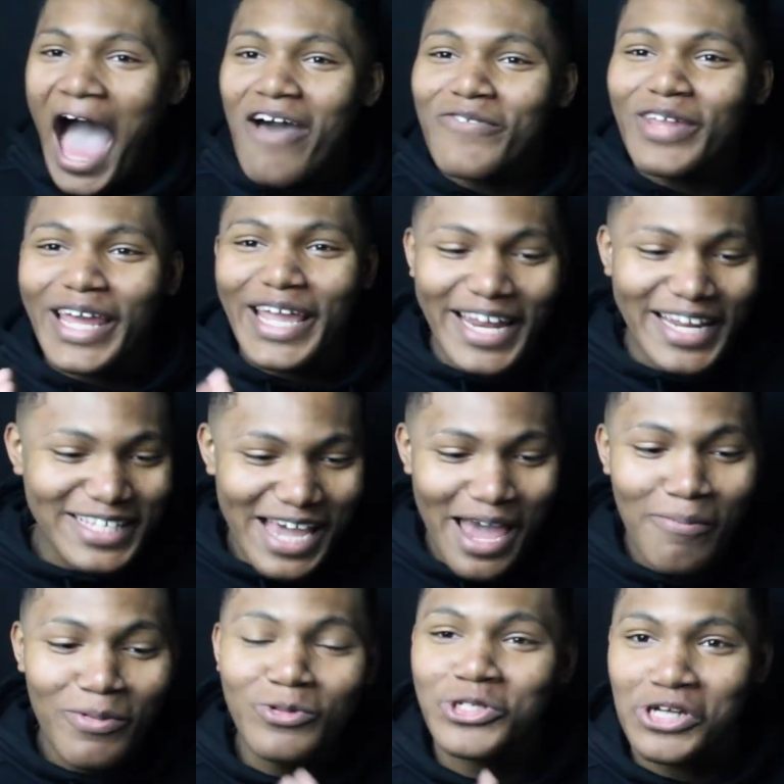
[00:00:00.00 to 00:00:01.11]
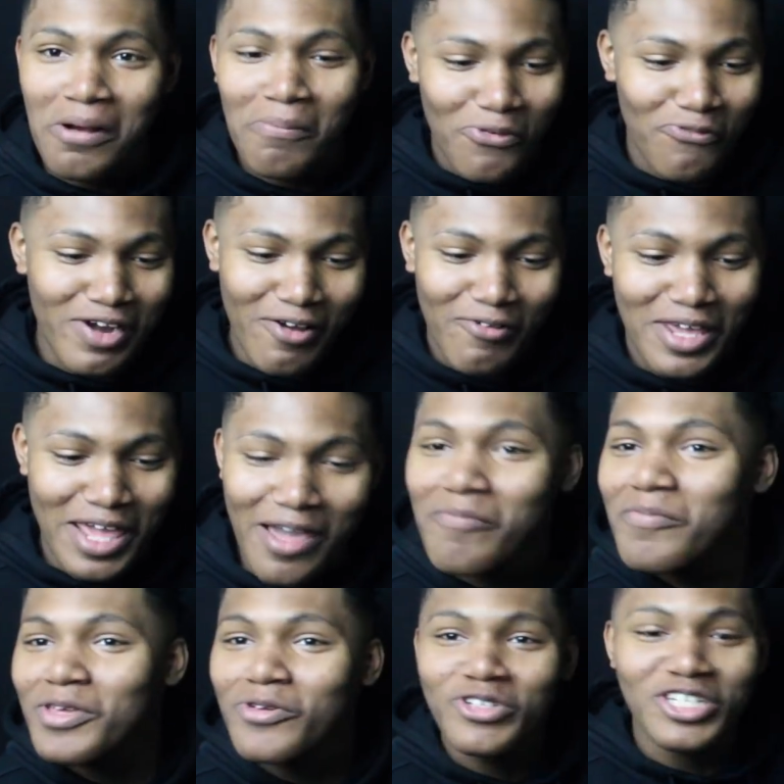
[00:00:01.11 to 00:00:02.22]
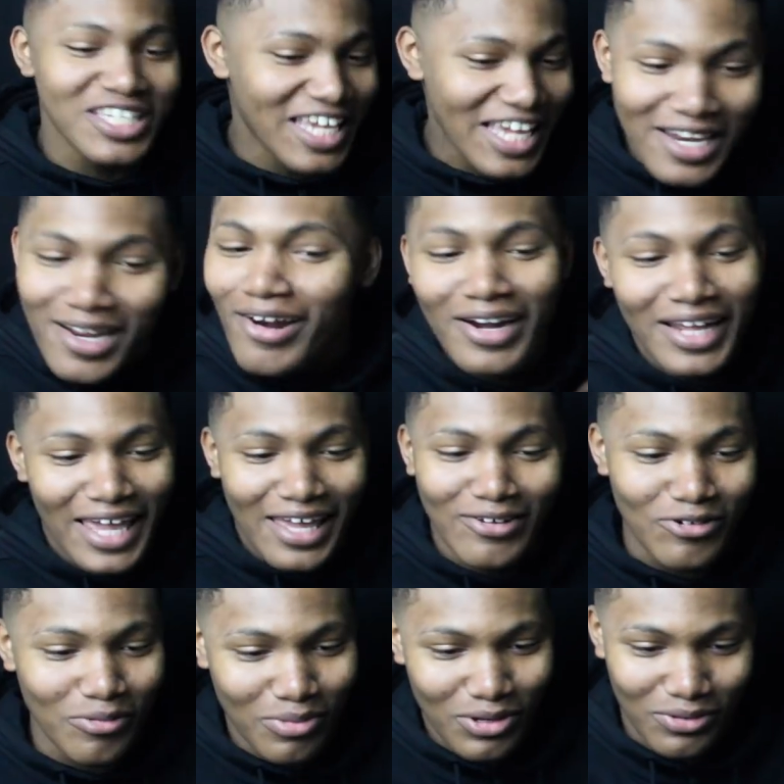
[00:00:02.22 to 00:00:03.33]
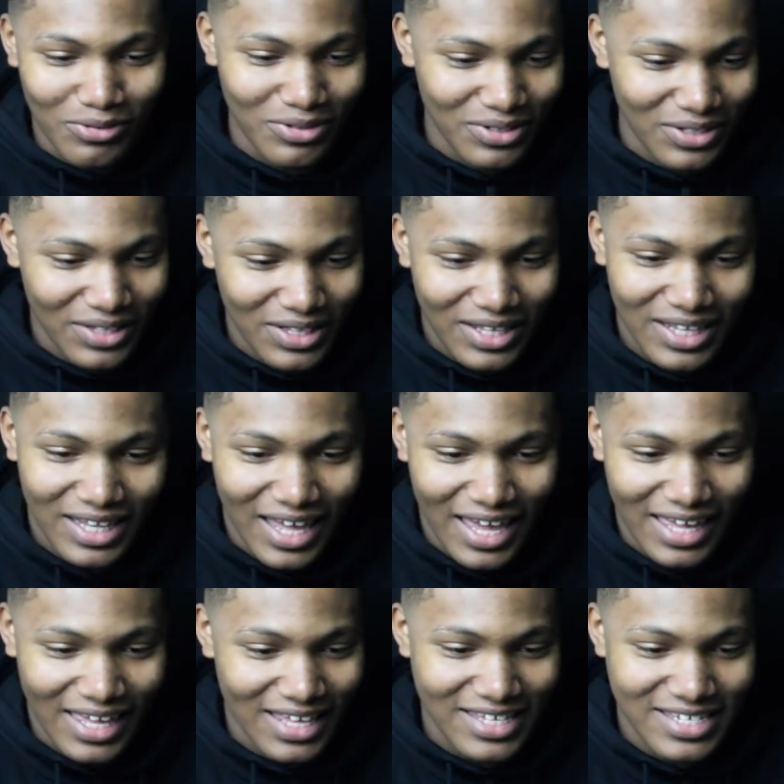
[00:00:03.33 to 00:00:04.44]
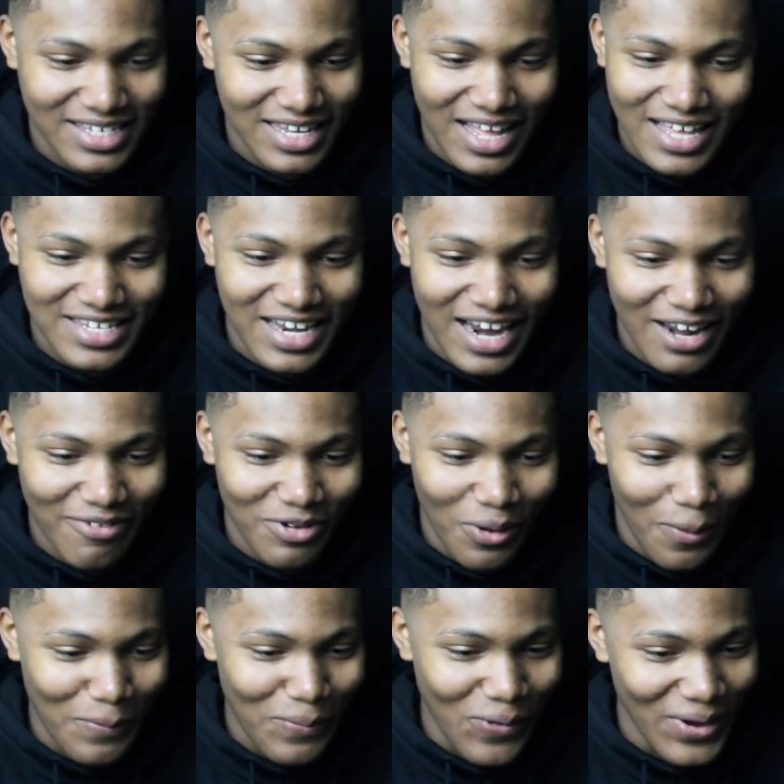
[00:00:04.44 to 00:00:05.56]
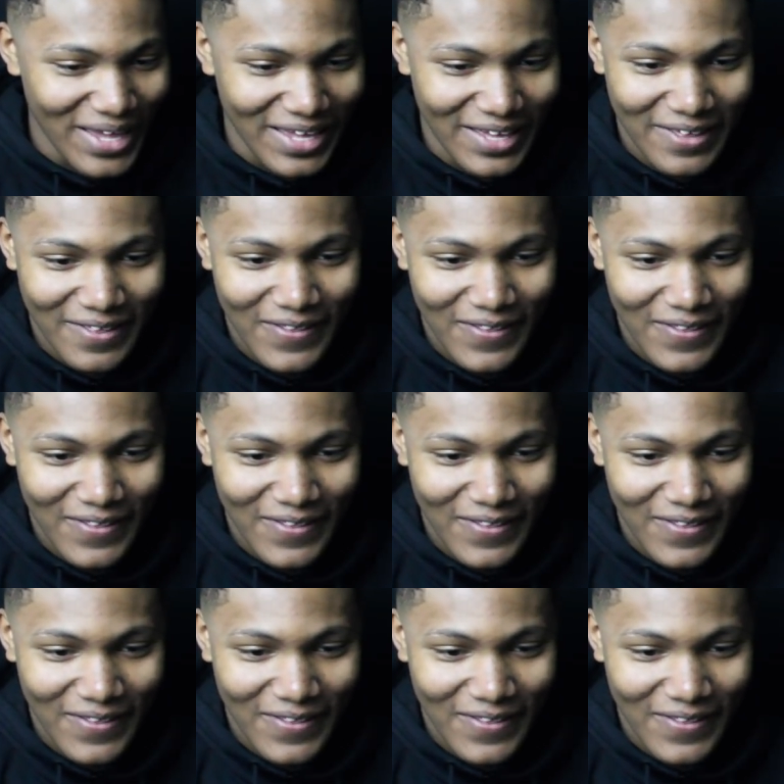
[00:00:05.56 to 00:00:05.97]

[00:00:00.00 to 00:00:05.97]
I feel like anytime you jump around him, you just get an RKO, bro. Like, it's, a, it's not even no point.